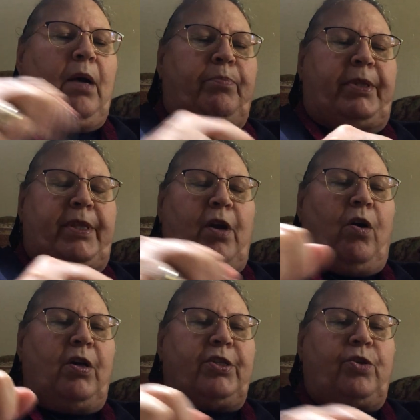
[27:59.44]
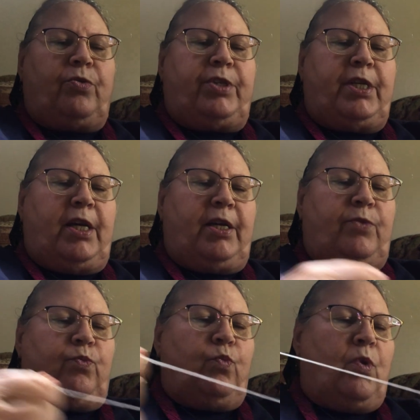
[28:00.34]
but they also
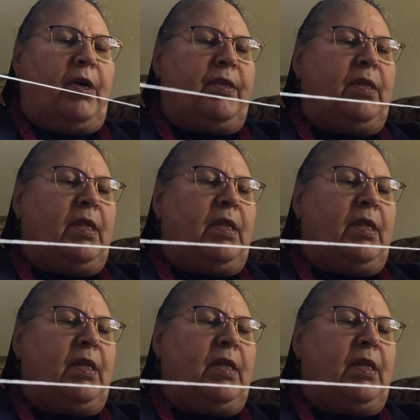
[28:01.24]
did one